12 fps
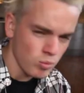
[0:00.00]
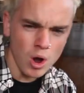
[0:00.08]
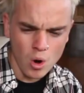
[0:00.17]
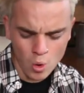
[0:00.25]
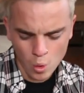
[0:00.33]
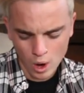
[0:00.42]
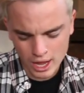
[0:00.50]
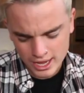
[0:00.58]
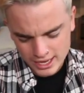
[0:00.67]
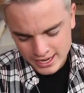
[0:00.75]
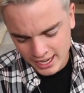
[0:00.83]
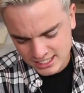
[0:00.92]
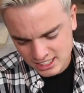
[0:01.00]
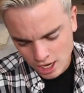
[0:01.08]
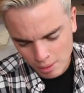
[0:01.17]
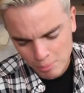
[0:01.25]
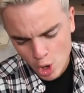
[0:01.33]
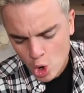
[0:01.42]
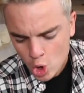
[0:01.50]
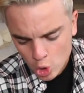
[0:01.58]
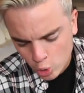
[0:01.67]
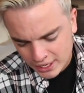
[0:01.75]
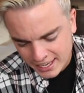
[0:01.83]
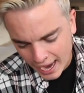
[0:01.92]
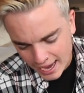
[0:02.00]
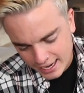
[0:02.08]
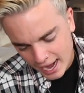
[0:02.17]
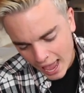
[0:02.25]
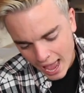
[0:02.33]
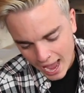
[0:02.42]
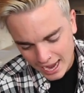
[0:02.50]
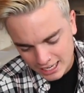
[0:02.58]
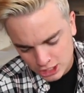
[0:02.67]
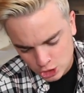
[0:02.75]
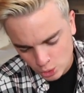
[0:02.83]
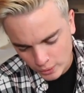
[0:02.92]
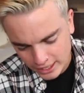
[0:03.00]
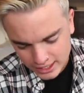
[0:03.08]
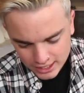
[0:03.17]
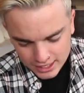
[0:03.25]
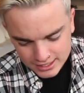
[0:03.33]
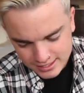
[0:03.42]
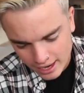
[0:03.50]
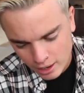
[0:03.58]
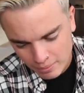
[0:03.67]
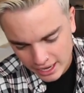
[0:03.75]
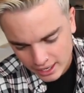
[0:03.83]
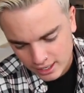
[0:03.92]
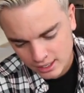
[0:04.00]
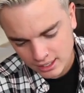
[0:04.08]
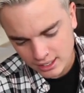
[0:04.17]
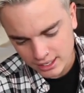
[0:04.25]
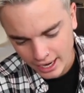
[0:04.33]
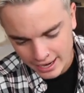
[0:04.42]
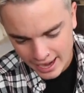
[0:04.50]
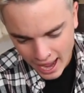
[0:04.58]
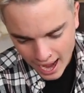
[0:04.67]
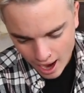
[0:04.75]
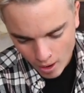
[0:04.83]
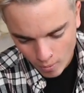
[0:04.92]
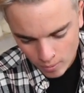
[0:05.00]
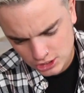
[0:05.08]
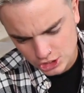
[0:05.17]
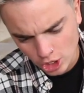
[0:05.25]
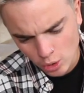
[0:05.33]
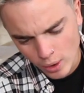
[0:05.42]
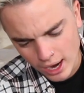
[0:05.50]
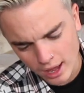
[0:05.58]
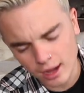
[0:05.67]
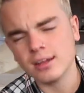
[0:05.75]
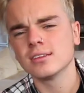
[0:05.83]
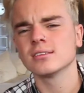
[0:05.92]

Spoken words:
Woo! Next up, who we got? I can do it. Tell me. Now. Joe Weller.